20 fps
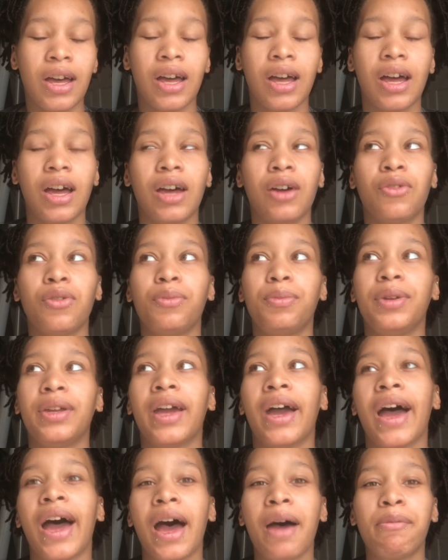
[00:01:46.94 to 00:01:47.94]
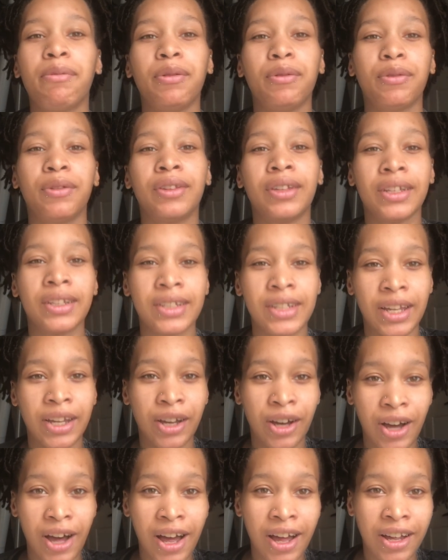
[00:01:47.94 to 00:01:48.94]
I will be happy when they take
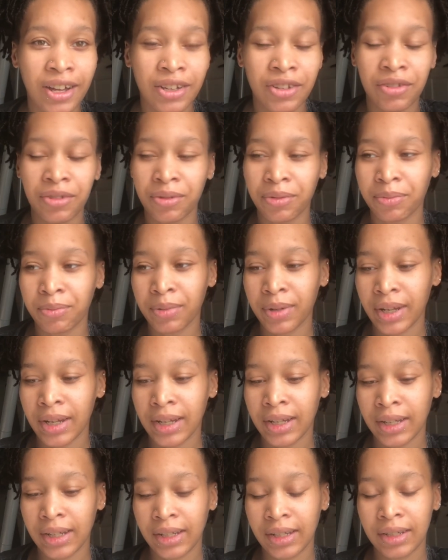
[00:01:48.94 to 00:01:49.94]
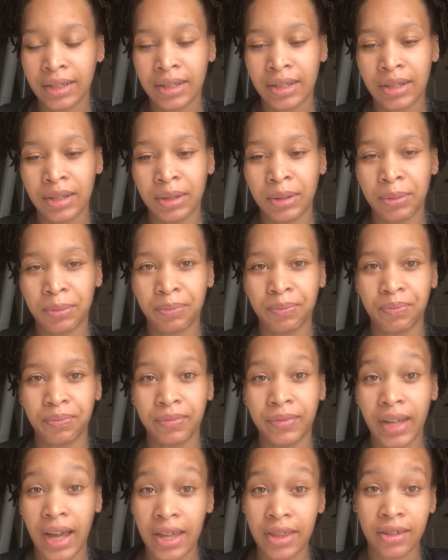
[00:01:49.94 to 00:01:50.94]
off. But um,
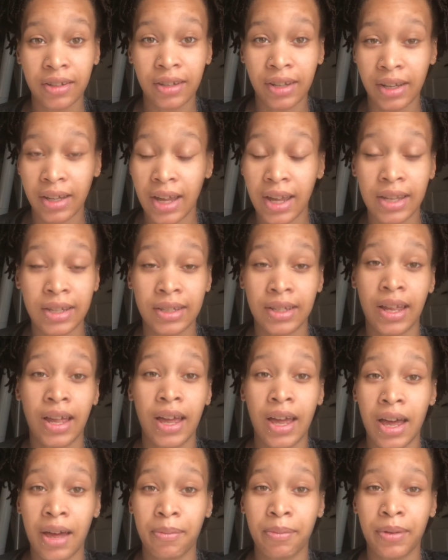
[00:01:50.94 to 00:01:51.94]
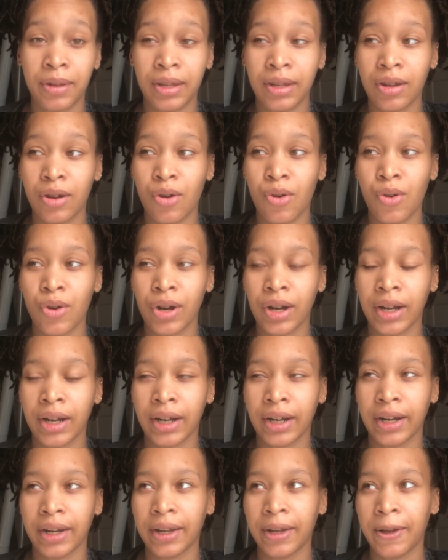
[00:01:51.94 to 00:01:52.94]
neither has that happened
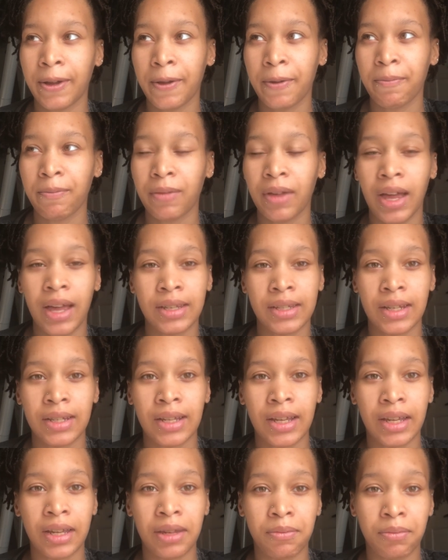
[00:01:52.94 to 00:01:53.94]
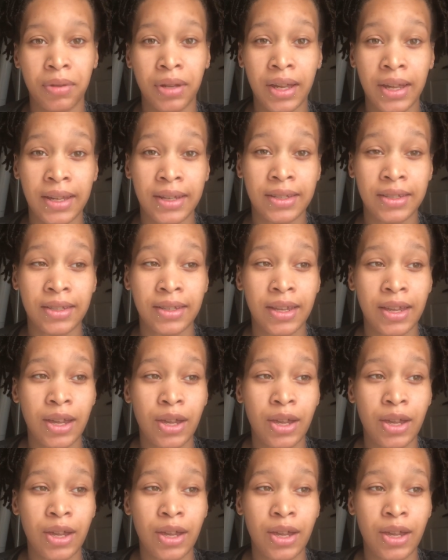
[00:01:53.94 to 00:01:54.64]
or has that taken place.